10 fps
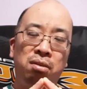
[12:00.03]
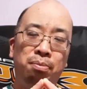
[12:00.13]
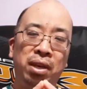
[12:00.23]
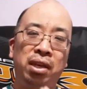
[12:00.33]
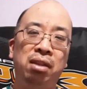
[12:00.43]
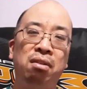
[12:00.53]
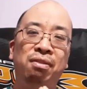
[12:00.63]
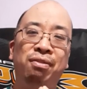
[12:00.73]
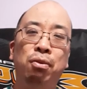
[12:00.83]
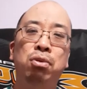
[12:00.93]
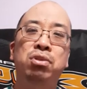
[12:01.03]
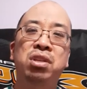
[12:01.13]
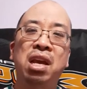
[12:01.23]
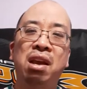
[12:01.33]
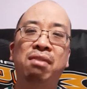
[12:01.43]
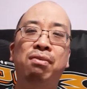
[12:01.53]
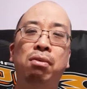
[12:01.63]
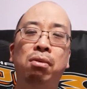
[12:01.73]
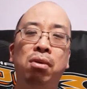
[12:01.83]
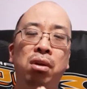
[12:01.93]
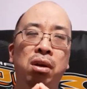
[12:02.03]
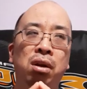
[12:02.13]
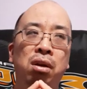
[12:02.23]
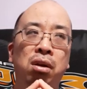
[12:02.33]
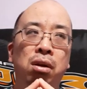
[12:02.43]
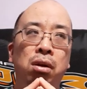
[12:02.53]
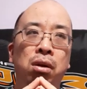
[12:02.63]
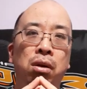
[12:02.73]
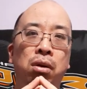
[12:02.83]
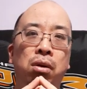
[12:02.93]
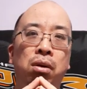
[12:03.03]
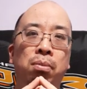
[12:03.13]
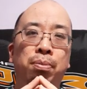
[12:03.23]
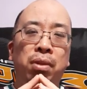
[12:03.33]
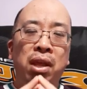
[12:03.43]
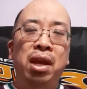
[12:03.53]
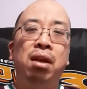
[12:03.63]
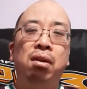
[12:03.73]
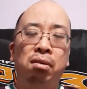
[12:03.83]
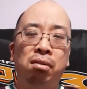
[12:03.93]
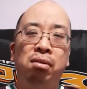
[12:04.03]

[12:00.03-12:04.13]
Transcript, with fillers: picking their first ever player